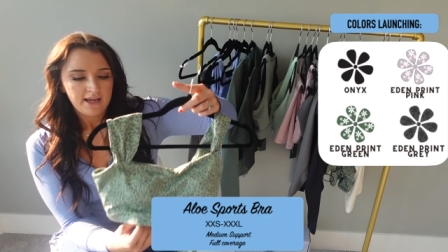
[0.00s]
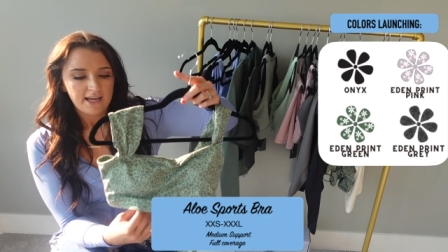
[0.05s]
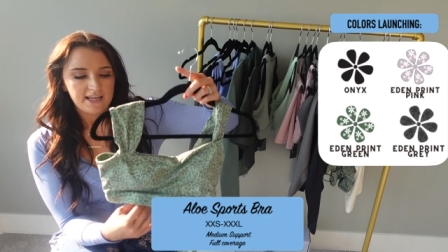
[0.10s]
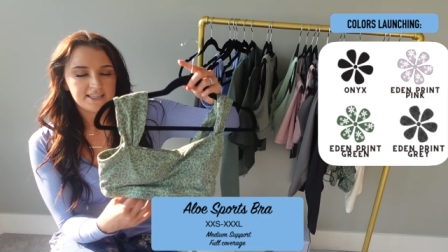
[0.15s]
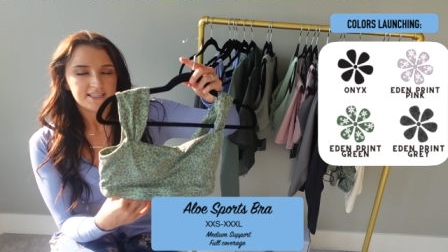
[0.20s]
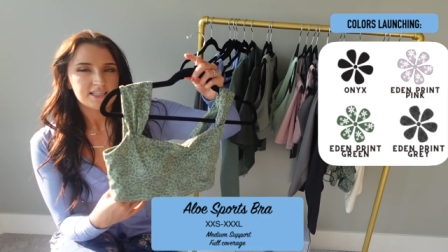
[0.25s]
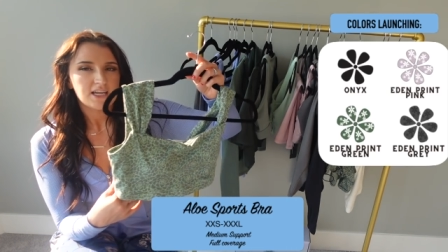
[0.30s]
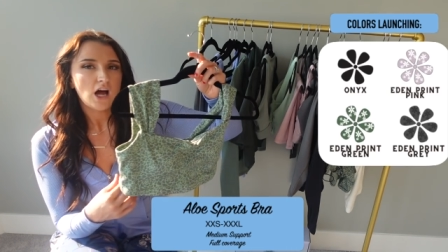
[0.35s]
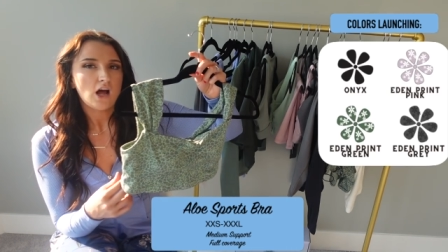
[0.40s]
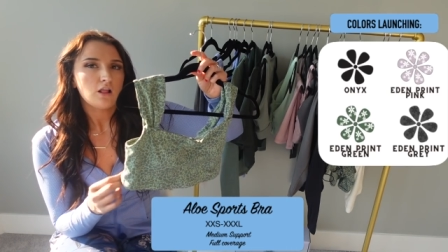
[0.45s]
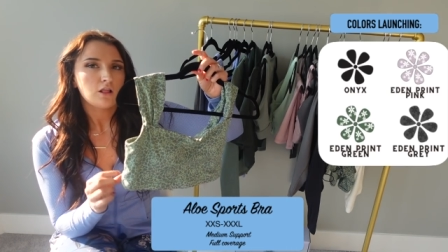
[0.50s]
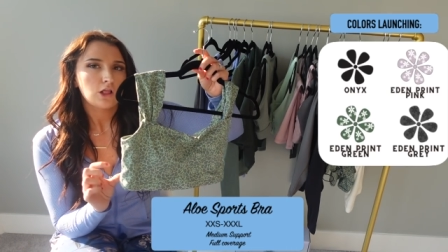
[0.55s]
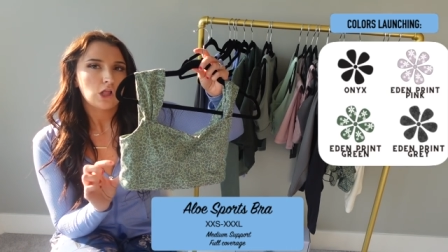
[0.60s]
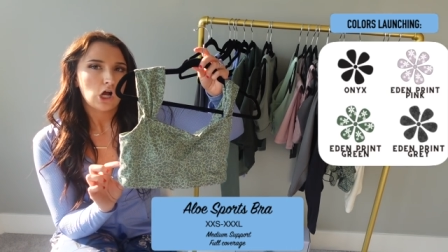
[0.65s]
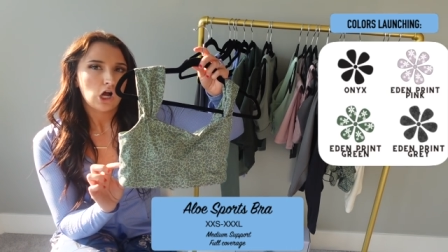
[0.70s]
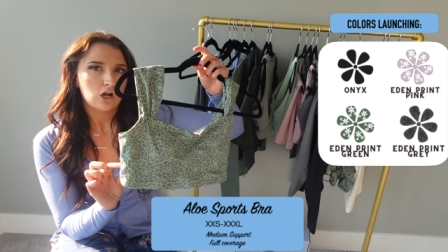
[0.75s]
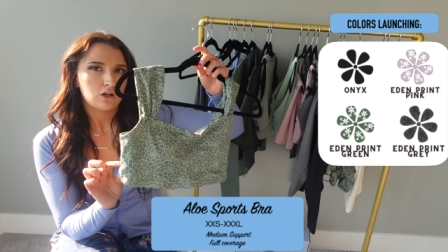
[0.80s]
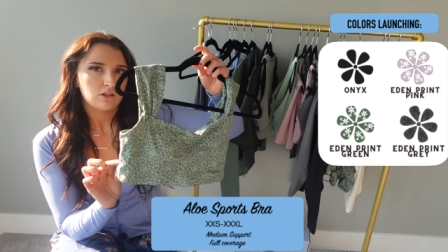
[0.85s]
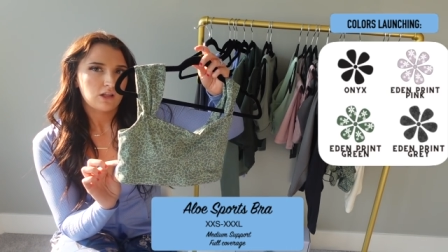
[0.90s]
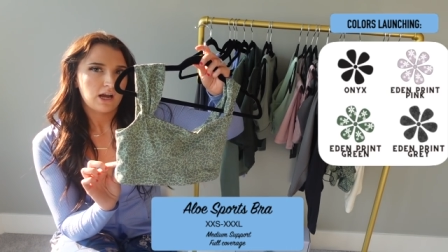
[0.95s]
It's not
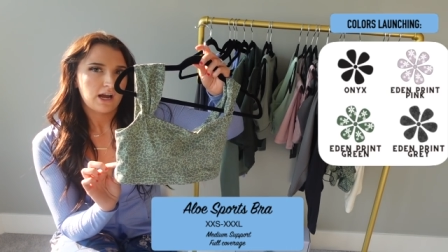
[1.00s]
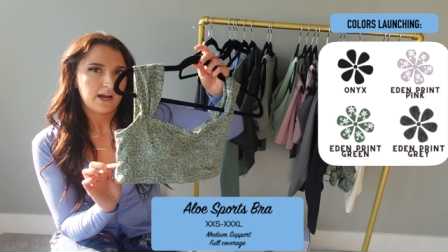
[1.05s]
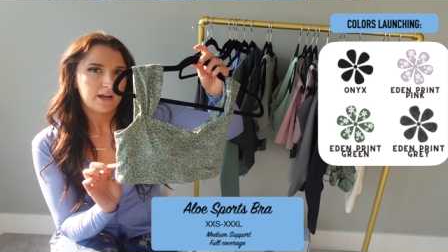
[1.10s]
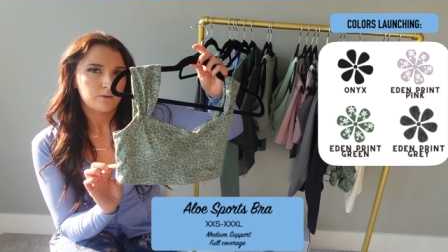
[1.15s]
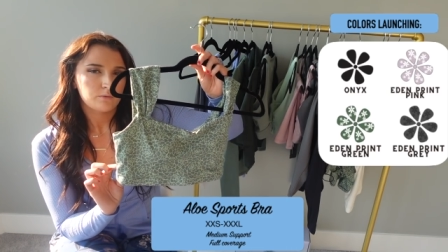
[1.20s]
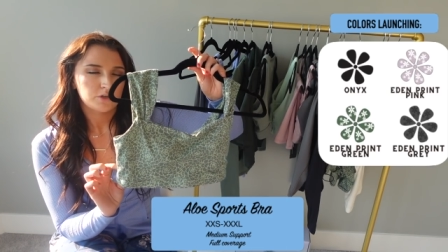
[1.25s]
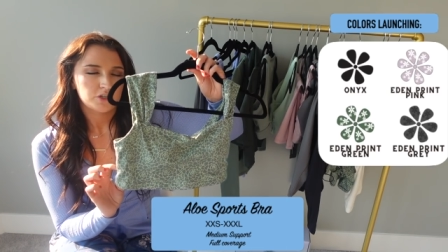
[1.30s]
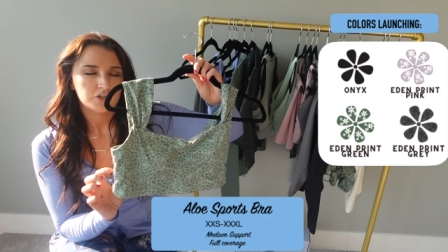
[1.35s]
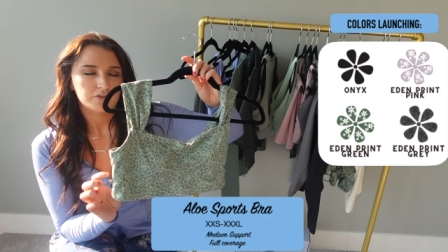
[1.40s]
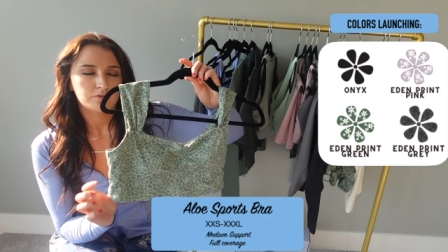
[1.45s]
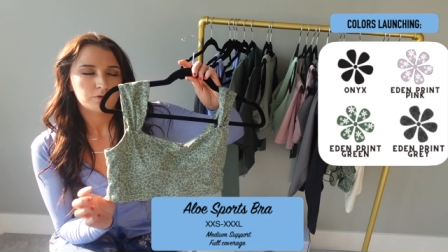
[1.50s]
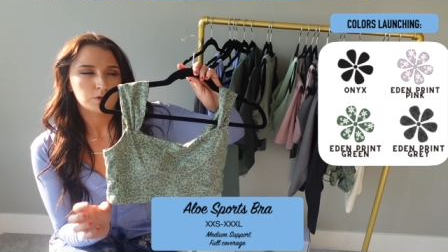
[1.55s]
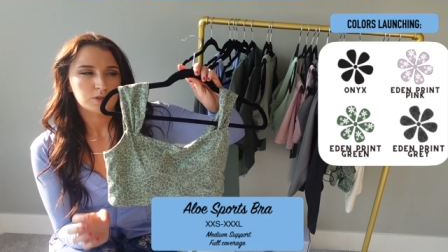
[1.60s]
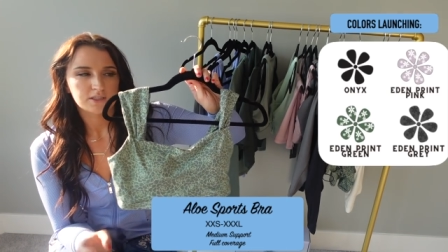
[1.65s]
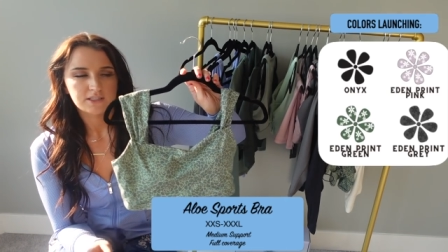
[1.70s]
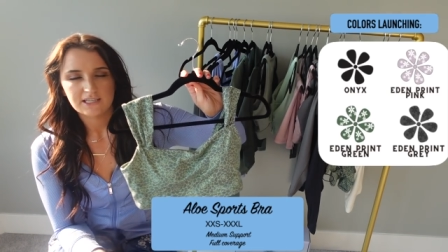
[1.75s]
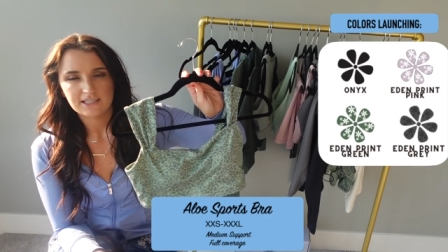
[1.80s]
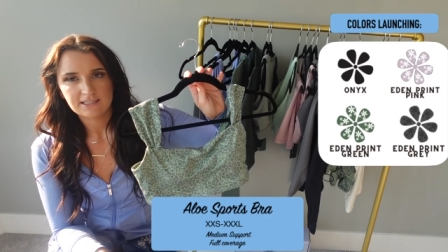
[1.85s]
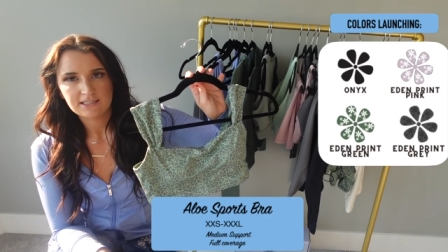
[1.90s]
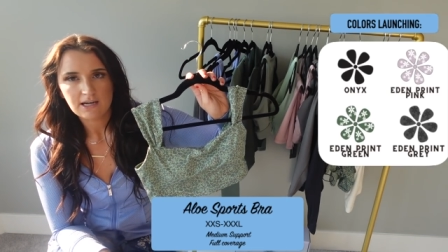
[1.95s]
long line, which of
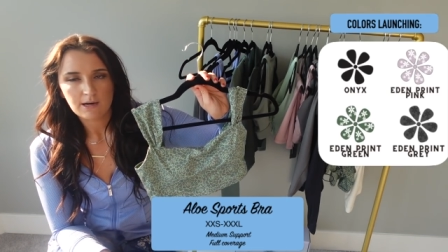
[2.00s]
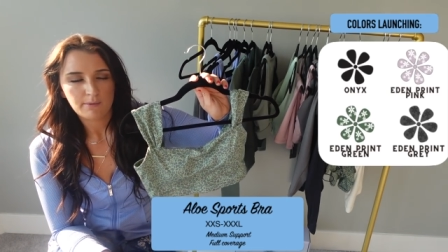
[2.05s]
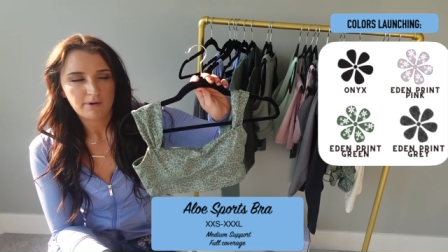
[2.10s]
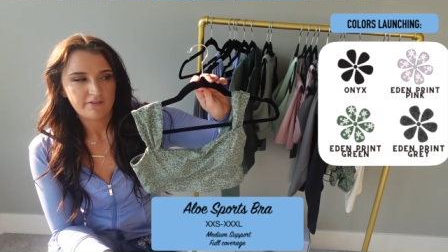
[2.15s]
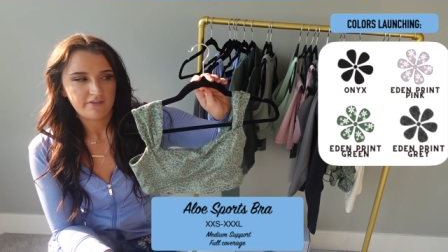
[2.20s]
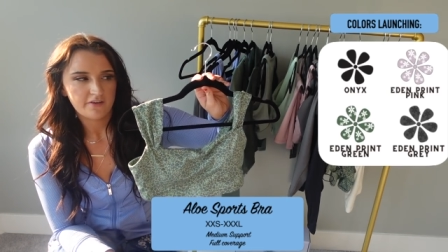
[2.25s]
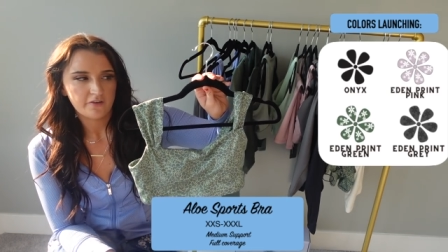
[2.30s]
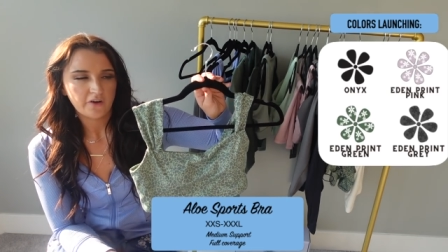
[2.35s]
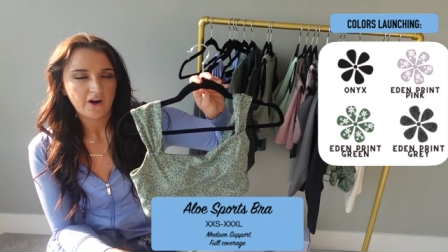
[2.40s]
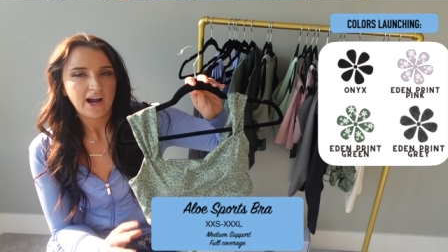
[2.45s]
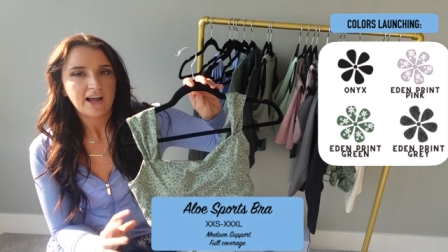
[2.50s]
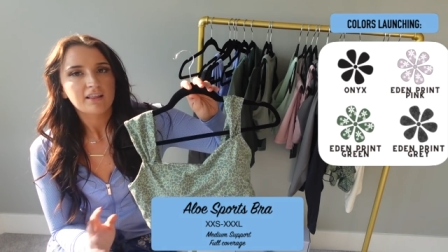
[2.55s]
course that's not my favorite.